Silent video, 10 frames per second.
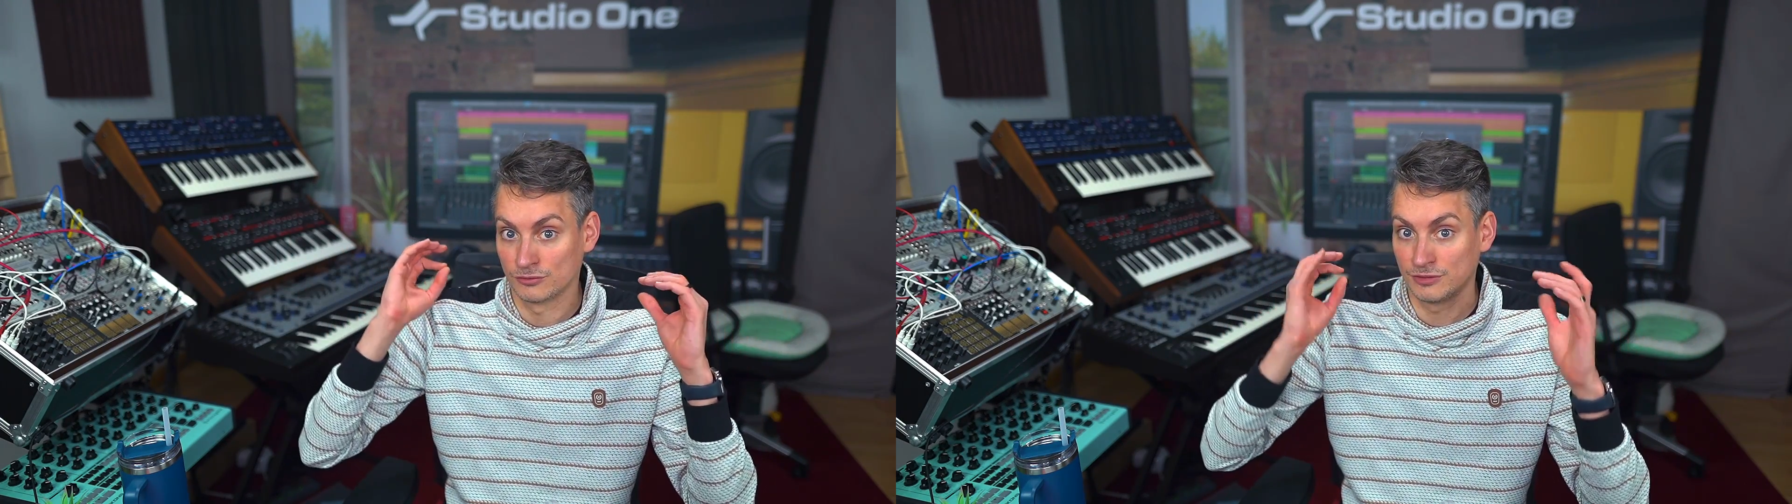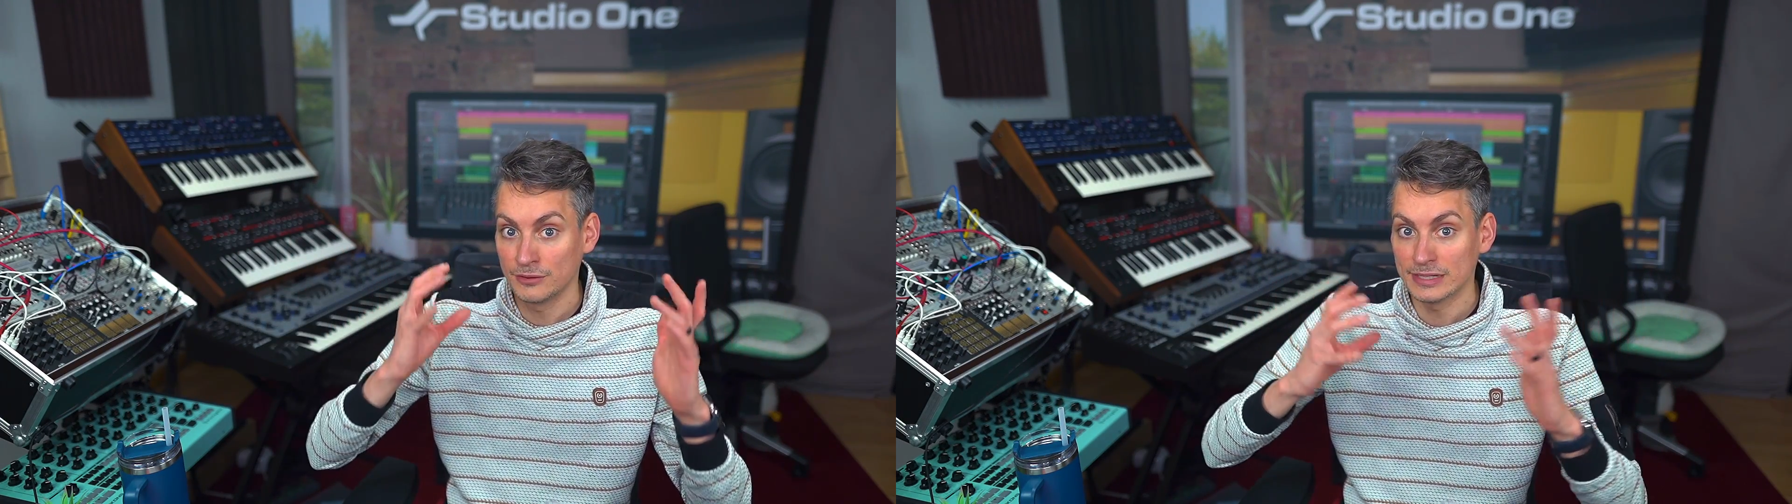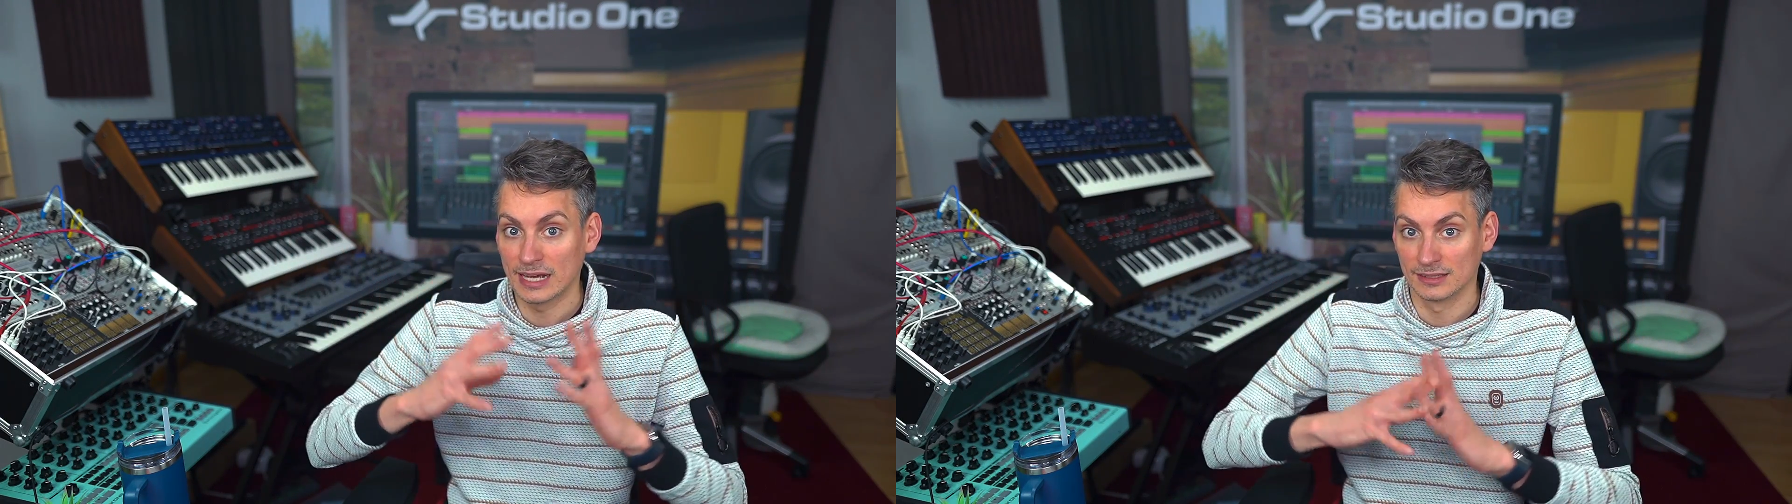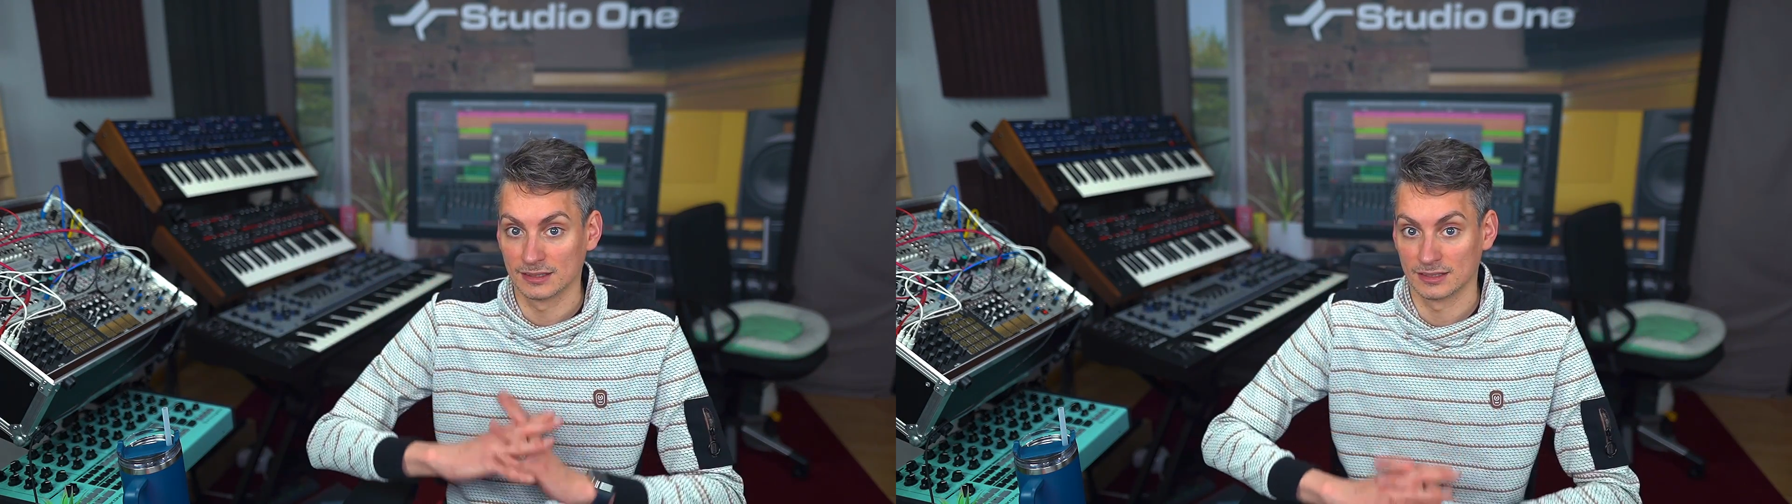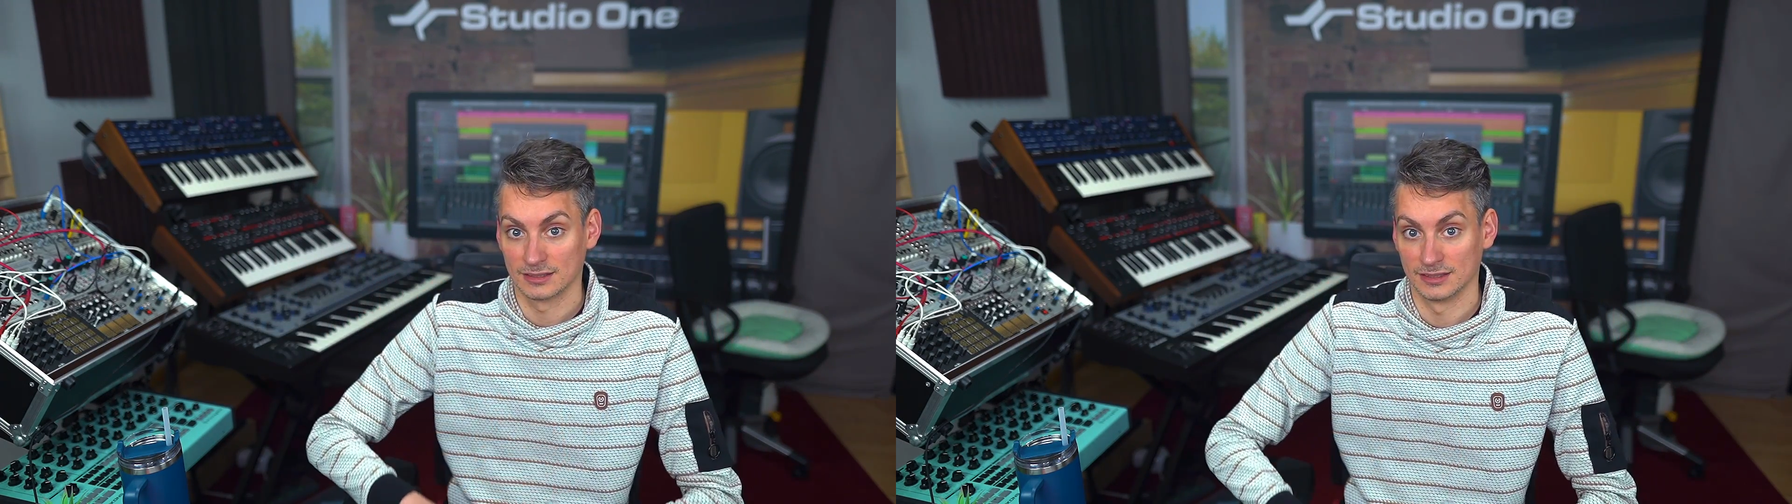very
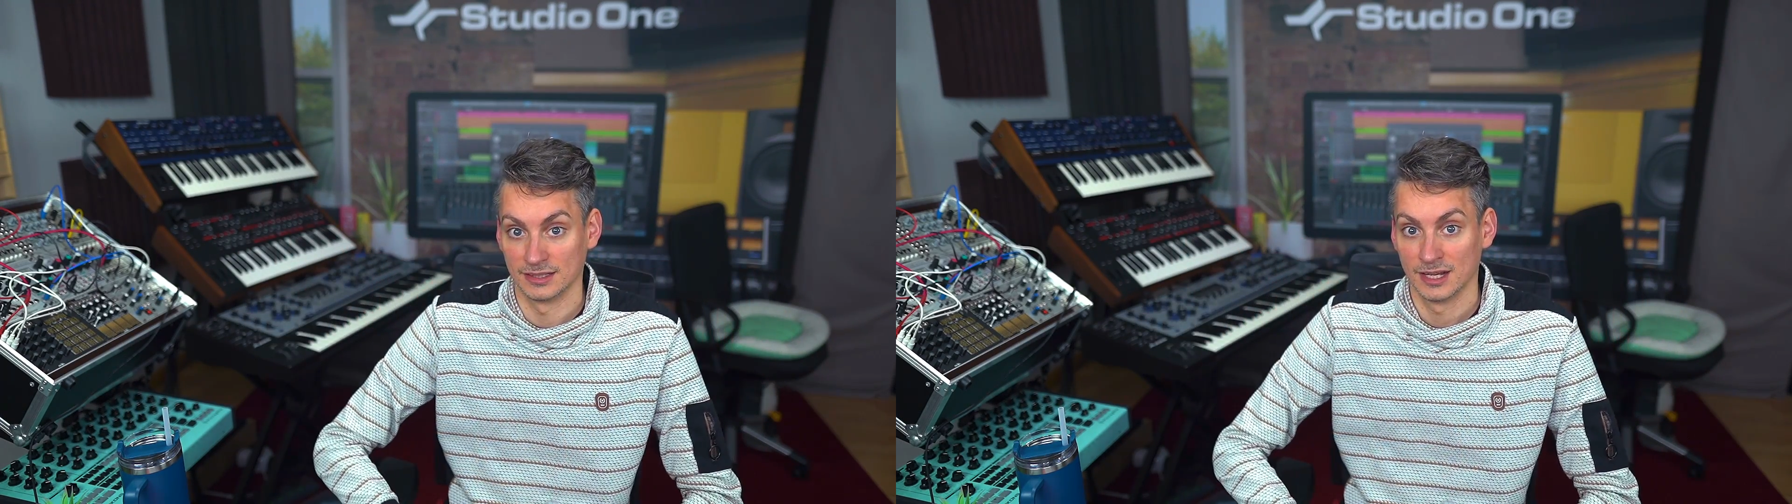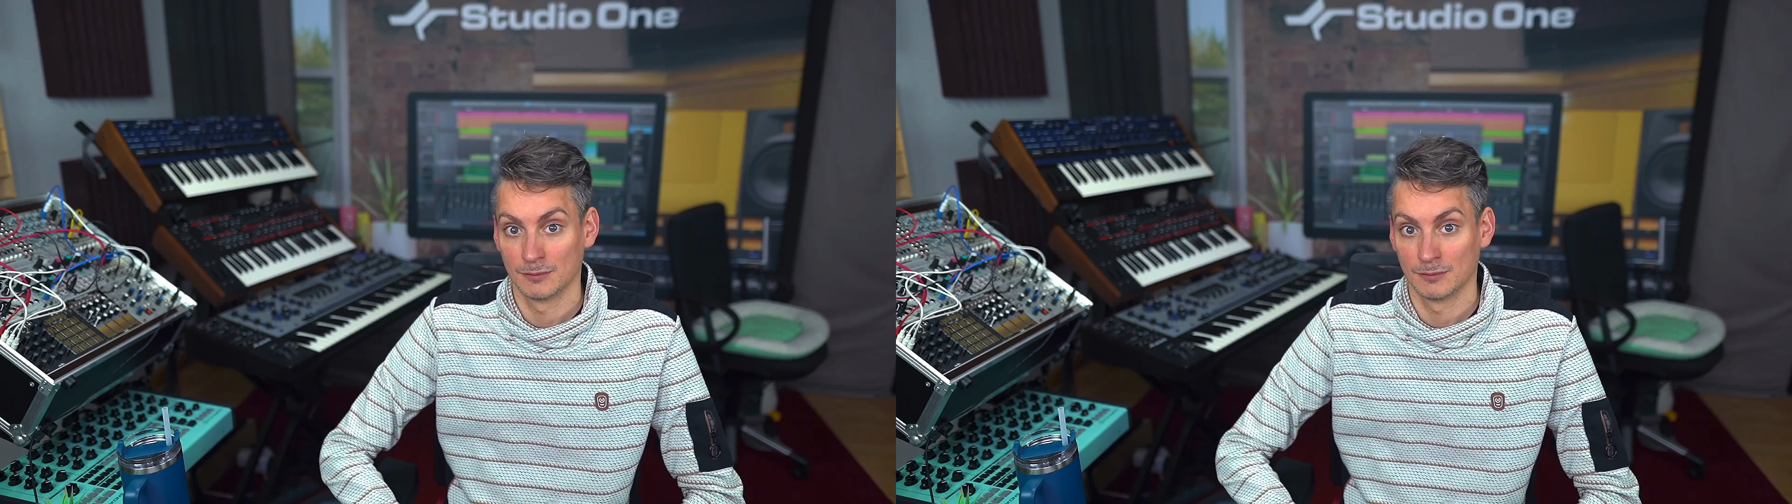elegantly